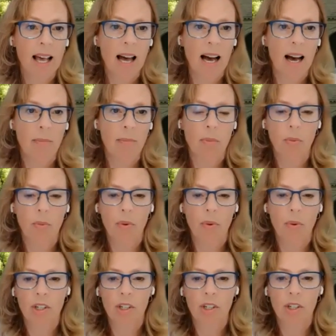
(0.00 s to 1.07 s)
um,
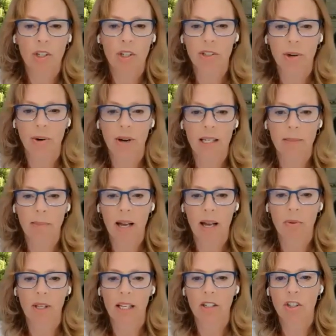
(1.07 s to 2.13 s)
which also has
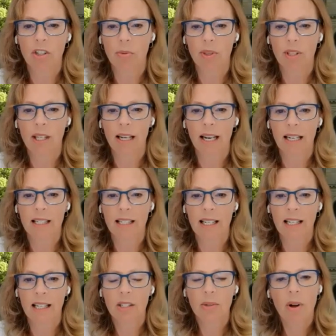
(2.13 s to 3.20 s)
bad relations with the United
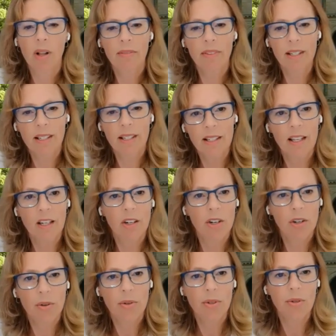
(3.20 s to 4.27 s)
States. So all of this is the
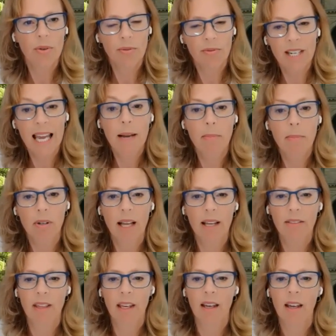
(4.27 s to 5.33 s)
new sort of table, I
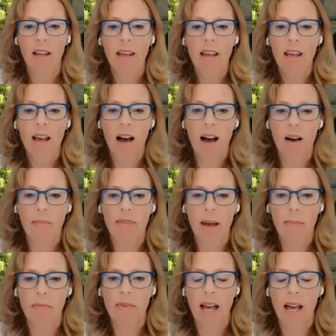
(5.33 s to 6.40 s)
think, um,
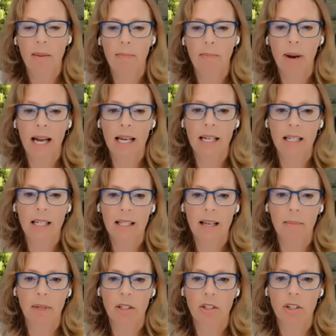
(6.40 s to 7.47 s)
that, that Biden is
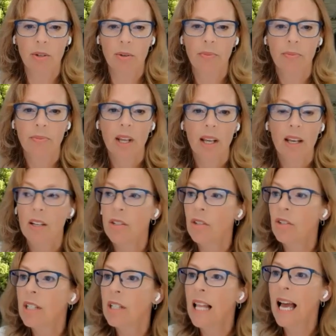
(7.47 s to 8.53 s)
coming to.
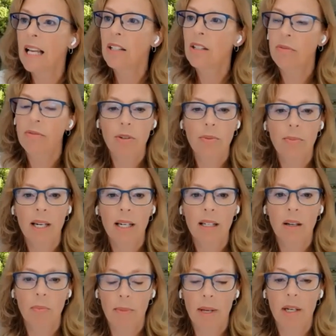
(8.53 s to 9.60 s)
So just last few
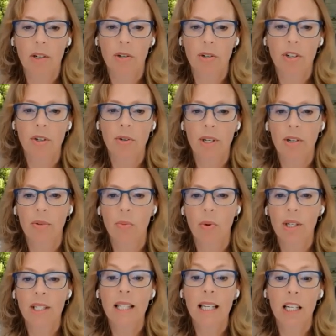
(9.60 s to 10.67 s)
minute, a minute or two here,
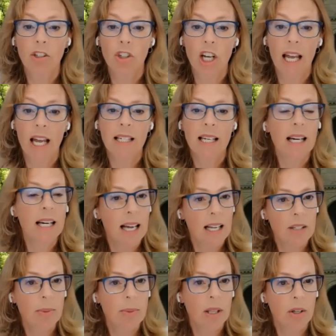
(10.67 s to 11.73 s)
what's the agenda
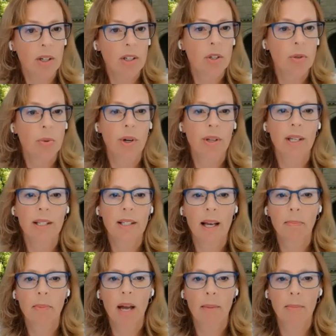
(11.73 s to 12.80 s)
as we look toward this
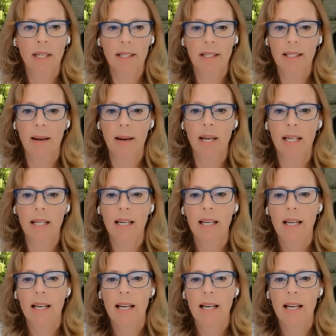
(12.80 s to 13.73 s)
upcoming summit